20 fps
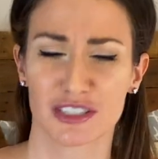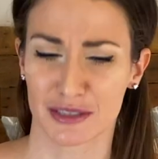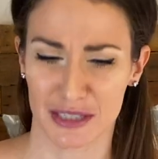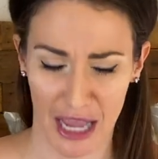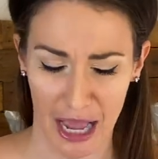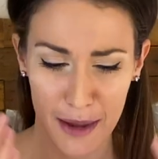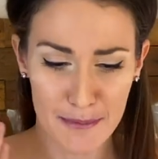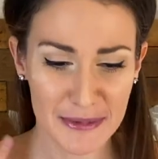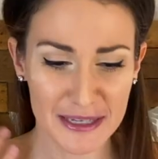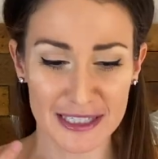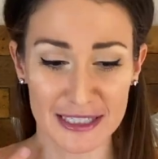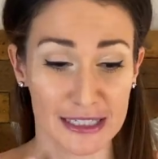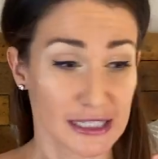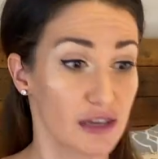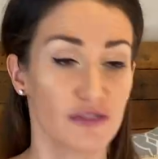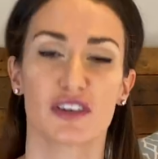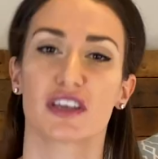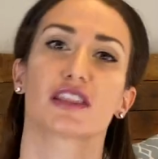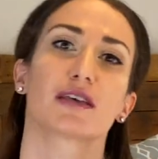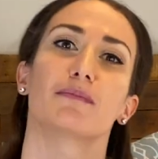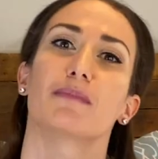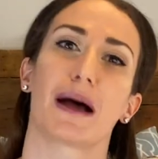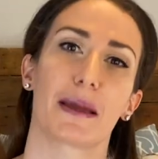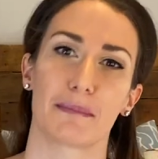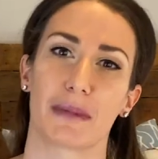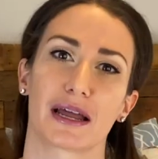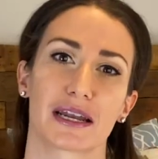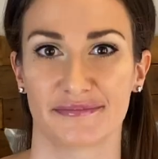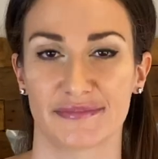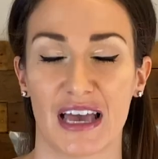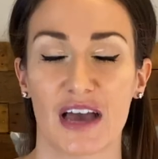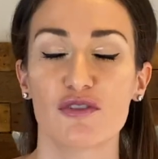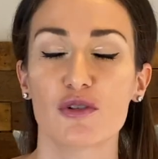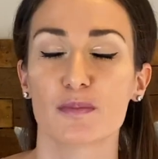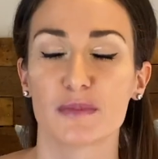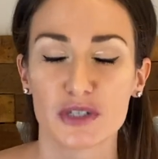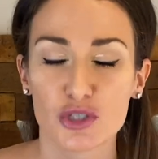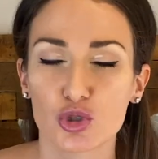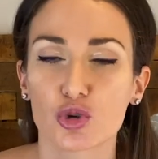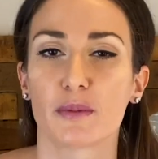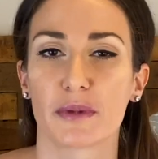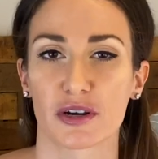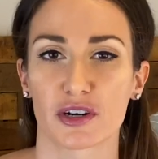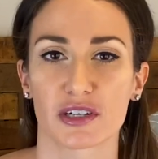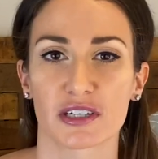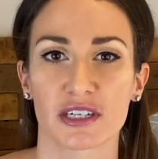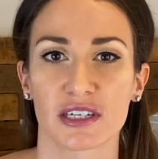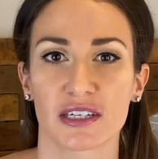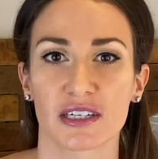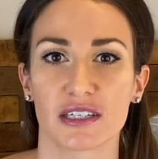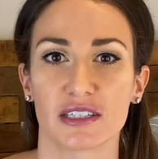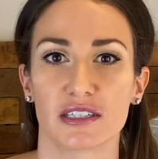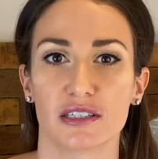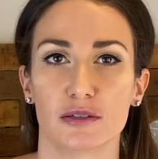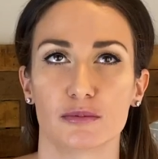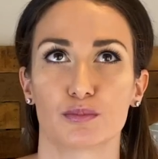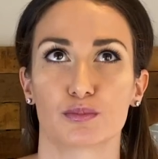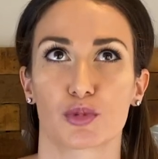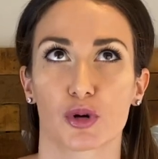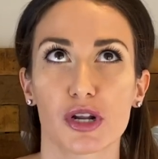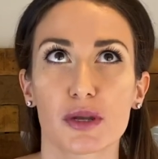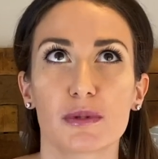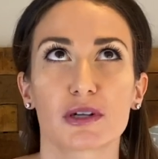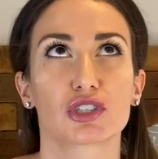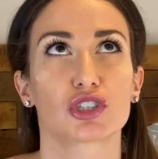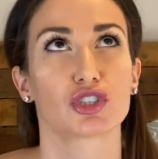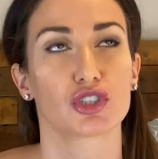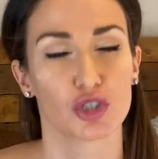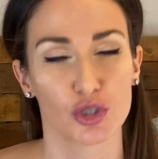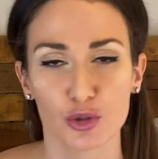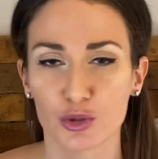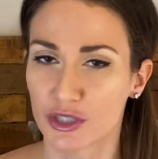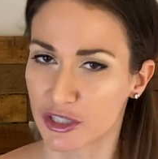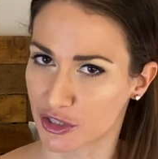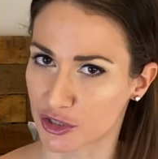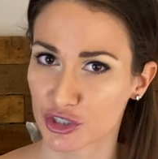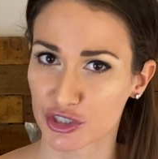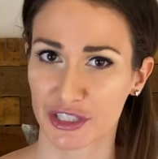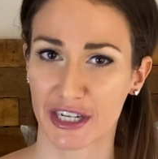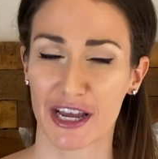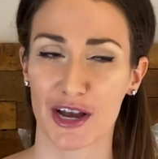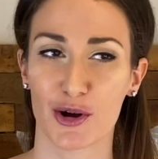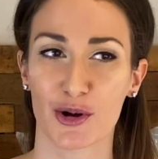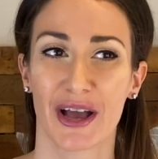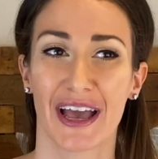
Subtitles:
I miss giving them my money. I haven't been to America in pretty much 2 years now,